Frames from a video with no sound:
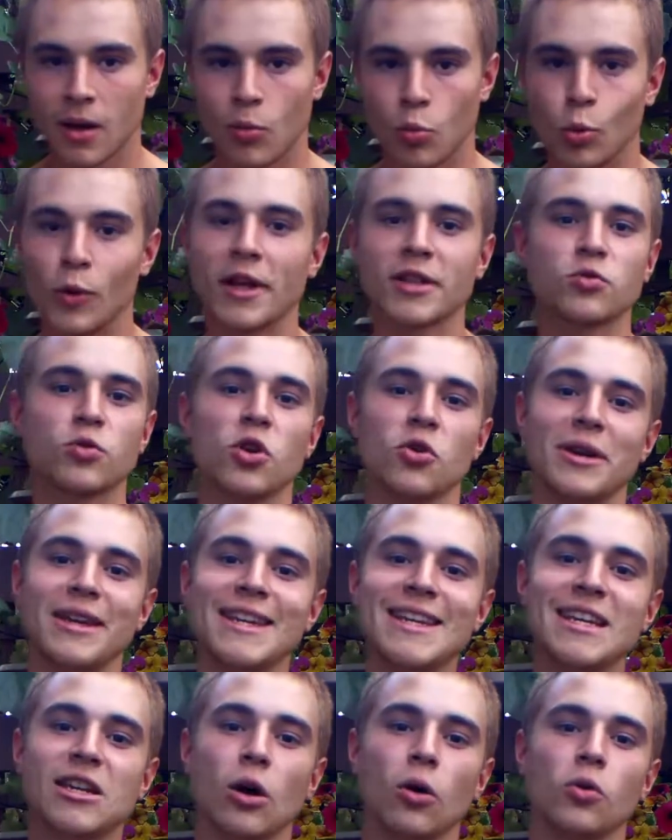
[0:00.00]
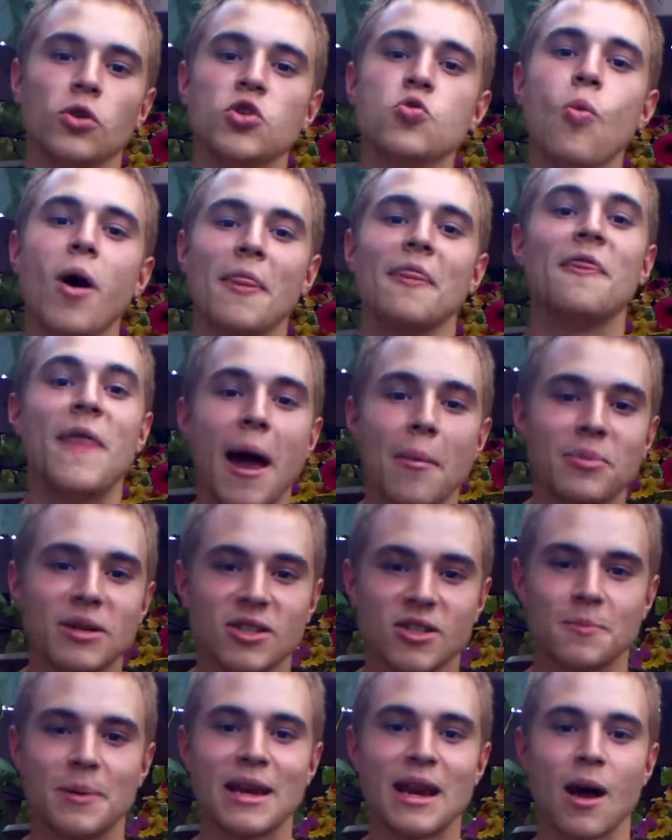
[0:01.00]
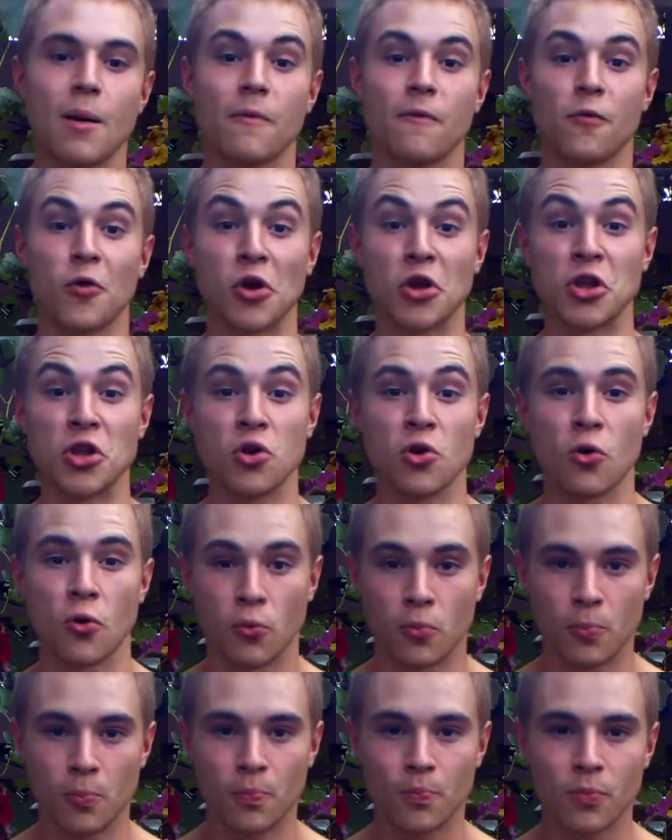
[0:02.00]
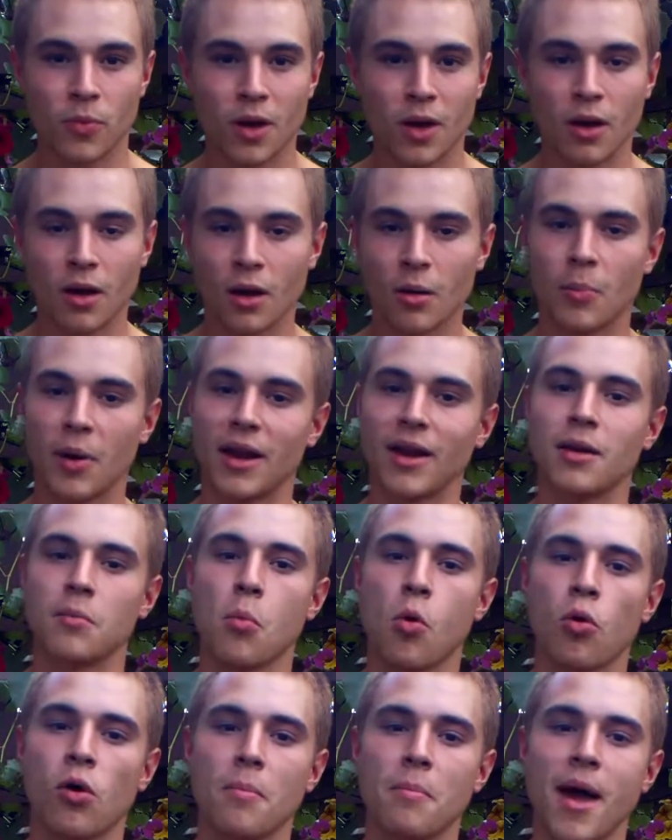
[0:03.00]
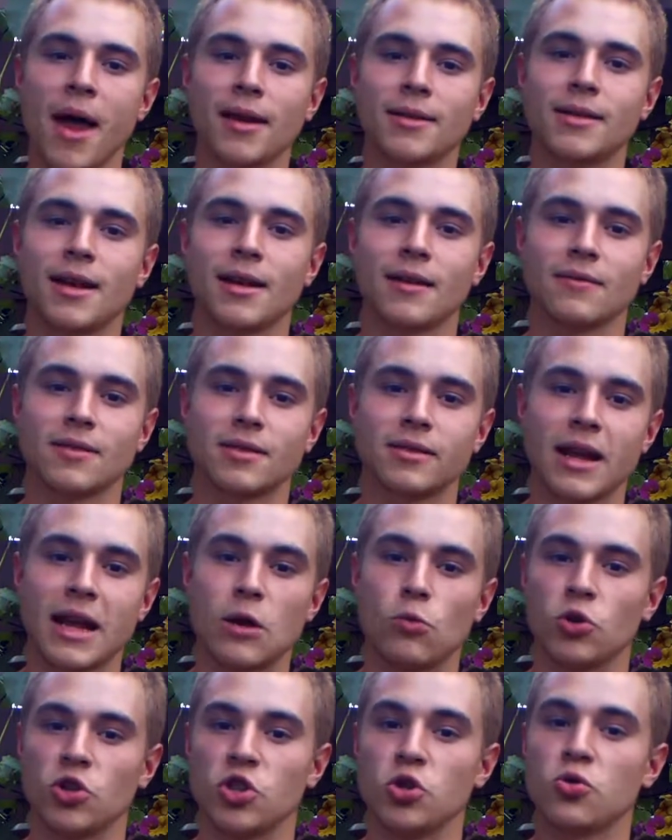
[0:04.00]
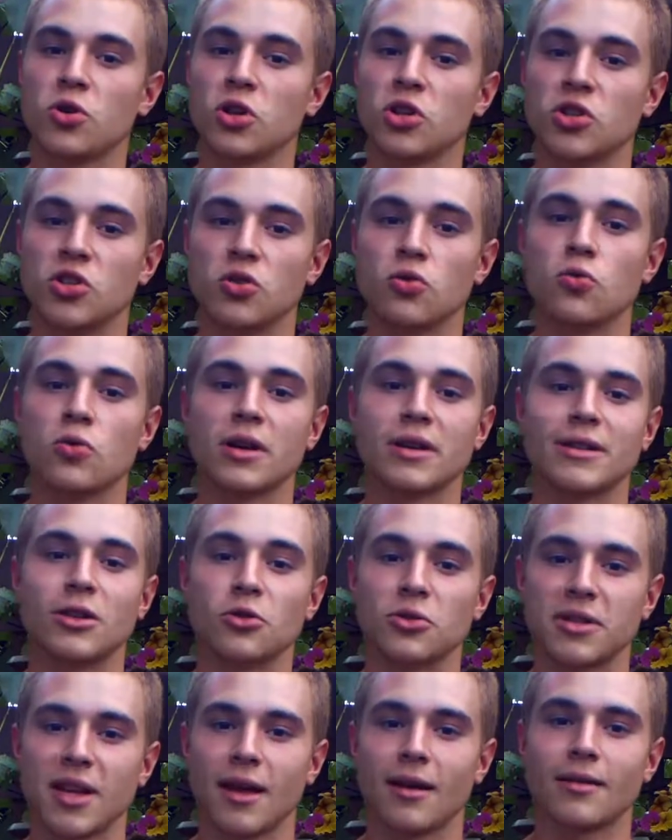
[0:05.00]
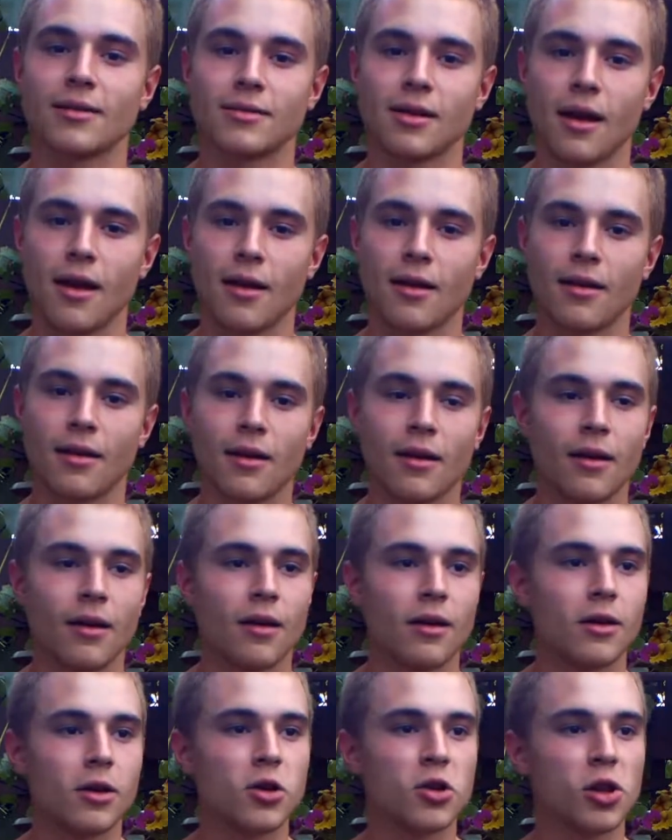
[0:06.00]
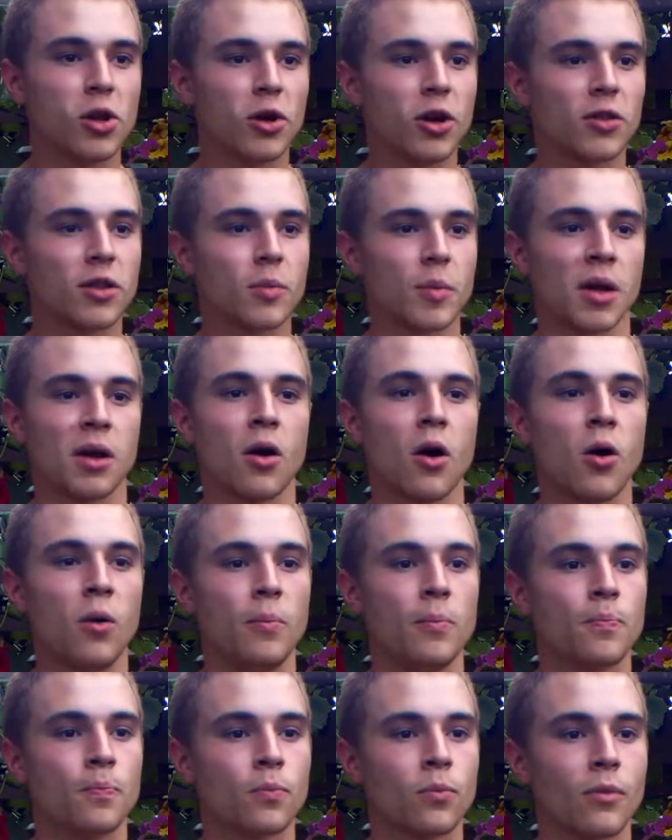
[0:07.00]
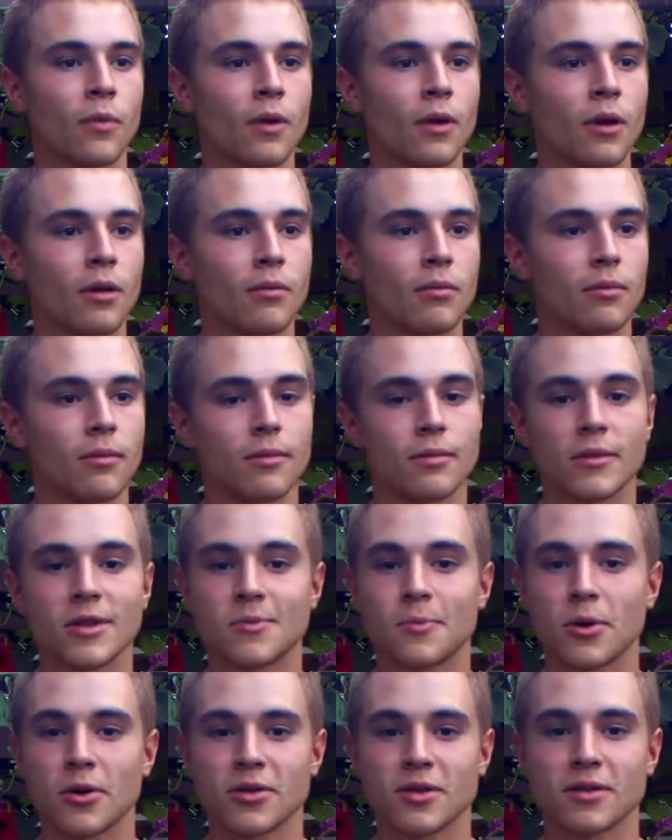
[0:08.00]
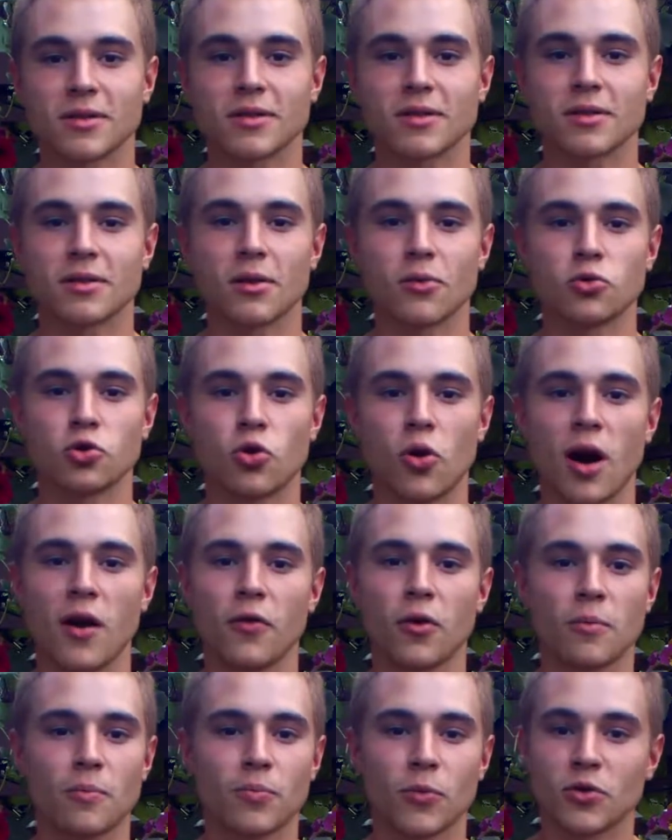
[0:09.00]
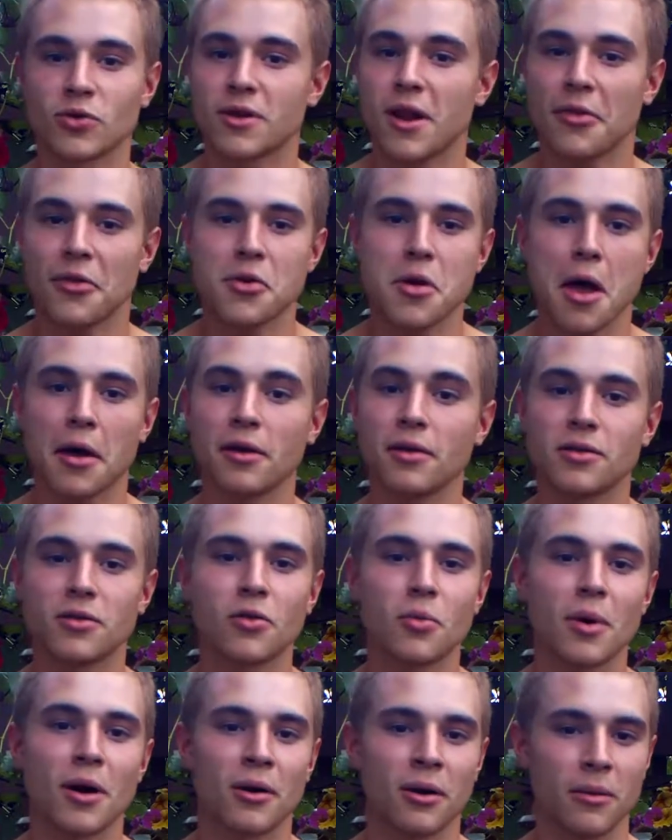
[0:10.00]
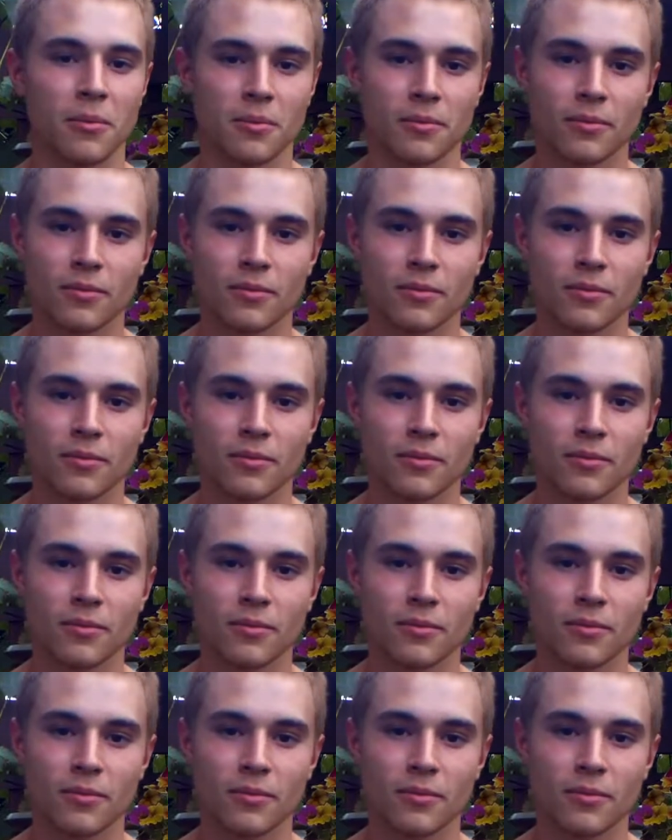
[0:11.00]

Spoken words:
Well, that's for your ego. You want them to speed up for you. But in more meditative state, which you can do in your day-to-day, you look at them and go, this person's a slow driver. There's nothing I can do about it.